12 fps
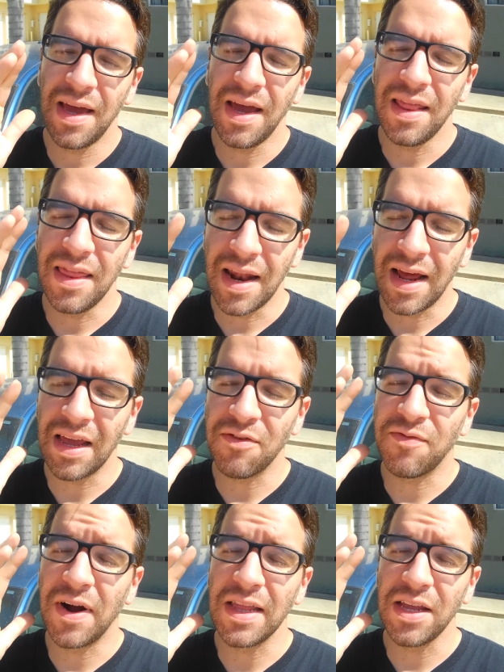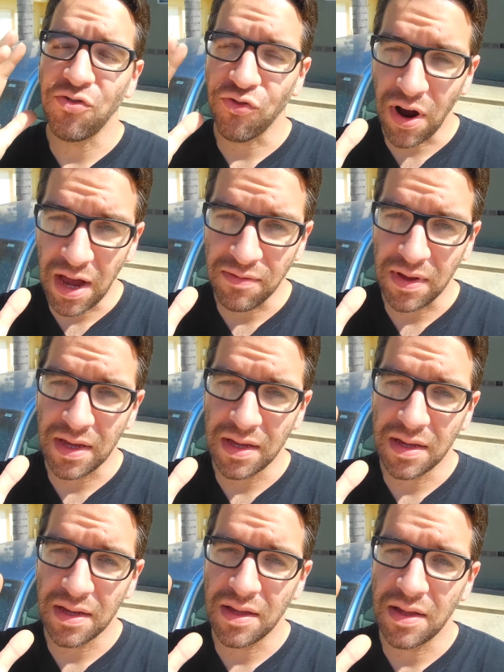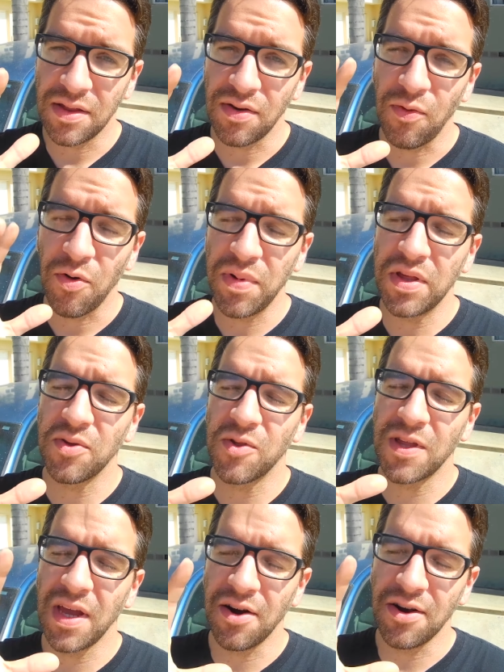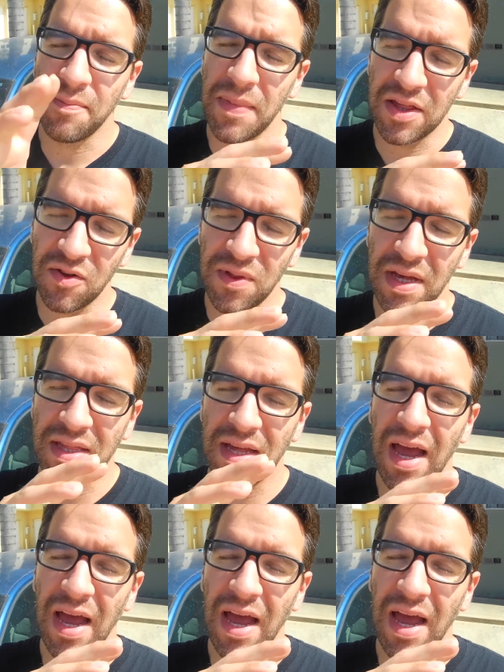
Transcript: And then I can finally drive it. So I won't be so scared to mess with this.